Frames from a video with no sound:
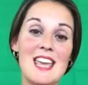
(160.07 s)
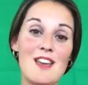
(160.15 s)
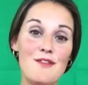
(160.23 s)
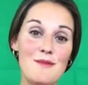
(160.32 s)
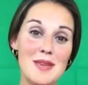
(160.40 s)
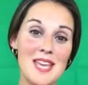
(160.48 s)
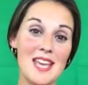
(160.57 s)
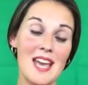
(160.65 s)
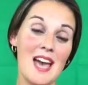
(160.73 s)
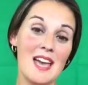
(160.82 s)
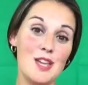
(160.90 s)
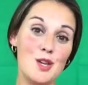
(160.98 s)
Give
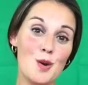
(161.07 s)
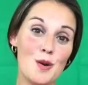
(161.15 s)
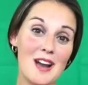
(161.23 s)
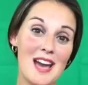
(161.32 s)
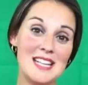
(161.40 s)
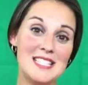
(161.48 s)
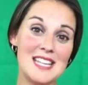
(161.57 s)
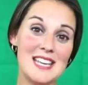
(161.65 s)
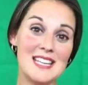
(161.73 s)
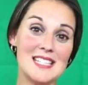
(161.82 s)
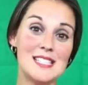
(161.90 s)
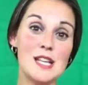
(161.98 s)
me your
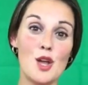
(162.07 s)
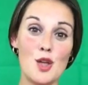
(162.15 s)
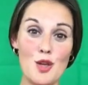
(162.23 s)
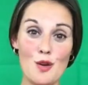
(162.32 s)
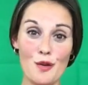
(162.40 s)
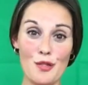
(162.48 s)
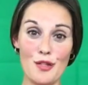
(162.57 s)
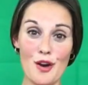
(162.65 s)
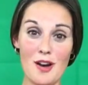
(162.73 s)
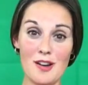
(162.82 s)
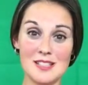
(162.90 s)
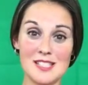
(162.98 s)
ideas, your
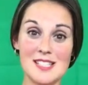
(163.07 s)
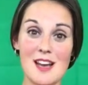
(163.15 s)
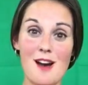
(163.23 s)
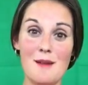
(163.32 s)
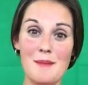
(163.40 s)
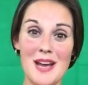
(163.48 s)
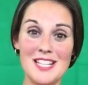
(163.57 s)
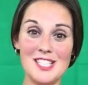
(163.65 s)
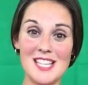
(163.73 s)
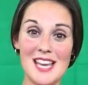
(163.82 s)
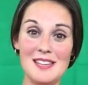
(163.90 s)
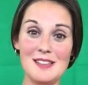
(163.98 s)
thoughts on my
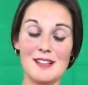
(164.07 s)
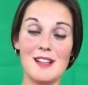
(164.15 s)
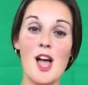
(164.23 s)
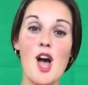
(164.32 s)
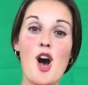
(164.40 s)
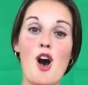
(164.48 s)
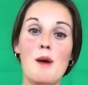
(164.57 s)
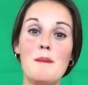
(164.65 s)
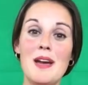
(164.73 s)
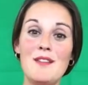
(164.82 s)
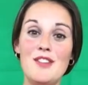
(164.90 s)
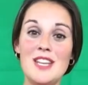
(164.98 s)
channel, on
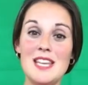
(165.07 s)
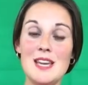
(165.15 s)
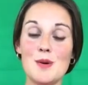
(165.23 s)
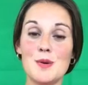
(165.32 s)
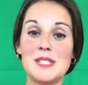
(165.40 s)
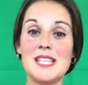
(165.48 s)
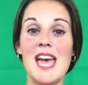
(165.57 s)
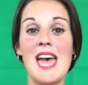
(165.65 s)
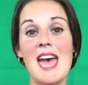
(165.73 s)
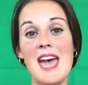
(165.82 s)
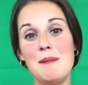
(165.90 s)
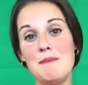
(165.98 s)
my videos,
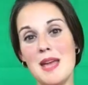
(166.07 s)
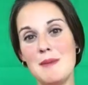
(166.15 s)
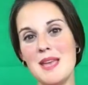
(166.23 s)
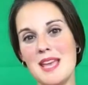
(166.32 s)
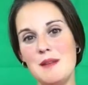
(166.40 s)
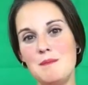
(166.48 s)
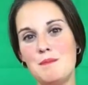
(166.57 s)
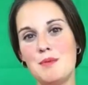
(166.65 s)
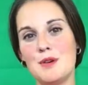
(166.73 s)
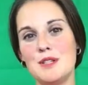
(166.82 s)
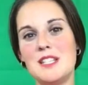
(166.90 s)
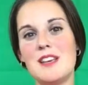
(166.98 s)
and maybe
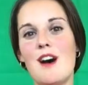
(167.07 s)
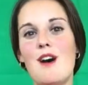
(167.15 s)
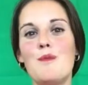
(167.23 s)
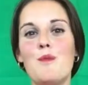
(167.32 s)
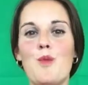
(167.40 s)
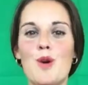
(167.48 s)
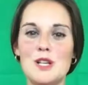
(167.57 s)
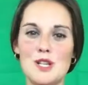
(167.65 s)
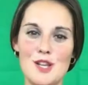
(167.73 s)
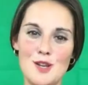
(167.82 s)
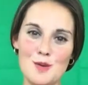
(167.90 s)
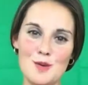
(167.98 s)
input on what
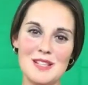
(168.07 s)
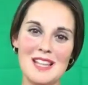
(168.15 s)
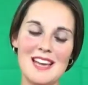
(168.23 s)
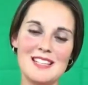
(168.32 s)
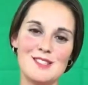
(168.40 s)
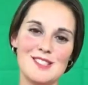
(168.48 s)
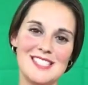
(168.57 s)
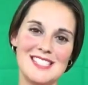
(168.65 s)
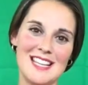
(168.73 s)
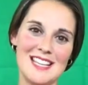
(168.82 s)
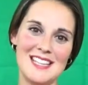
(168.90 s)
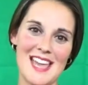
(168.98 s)
you'd like to
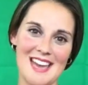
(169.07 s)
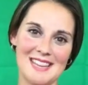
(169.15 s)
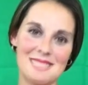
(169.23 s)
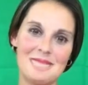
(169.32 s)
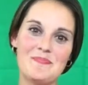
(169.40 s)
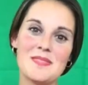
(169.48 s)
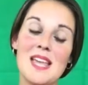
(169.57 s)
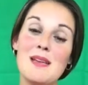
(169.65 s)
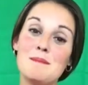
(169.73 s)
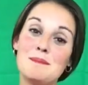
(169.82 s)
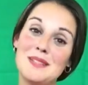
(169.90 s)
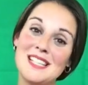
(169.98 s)
see next.
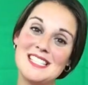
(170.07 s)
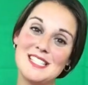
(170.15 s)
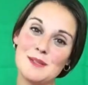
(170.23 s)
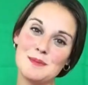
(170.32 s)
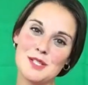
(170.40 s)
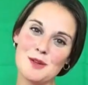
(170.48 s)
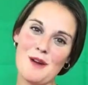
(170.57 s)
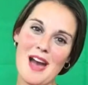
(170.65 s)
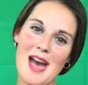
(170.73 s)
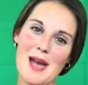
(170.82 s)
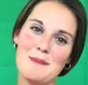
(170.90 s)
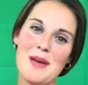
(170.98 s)
Please
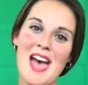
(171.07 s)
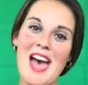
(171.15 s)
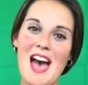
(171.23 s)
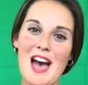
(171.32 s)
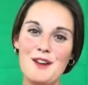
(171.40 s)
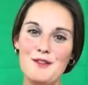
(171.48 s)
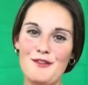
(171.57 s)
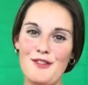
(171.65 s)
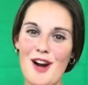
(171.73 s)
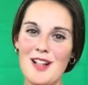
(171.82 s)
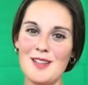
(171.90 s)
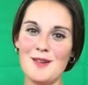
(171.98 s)
subscribe and
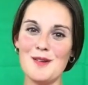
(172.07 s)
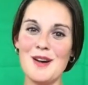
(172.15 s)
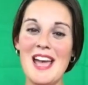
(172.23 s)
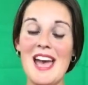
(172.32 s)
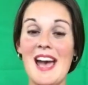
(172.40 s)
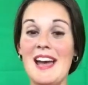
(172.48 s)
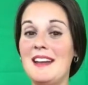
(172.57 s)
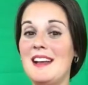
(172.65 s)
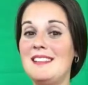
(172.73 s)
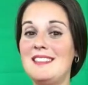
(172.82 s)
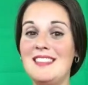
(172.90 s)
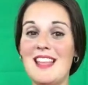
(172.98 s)
follow, and
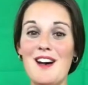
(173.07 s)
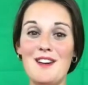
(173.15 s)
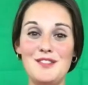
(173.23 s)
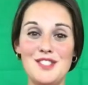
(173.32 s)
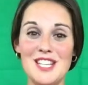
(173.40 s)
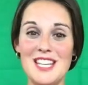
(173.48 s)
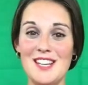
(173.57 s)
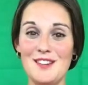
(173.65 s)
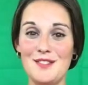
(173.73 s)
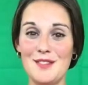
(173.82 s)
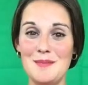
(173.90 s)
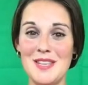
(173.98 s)
I love to hear
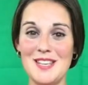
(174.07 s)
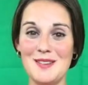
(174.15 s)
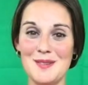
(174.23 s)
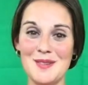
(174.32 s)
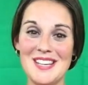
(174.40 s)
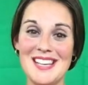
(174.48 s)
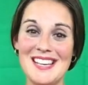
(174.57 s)
from you.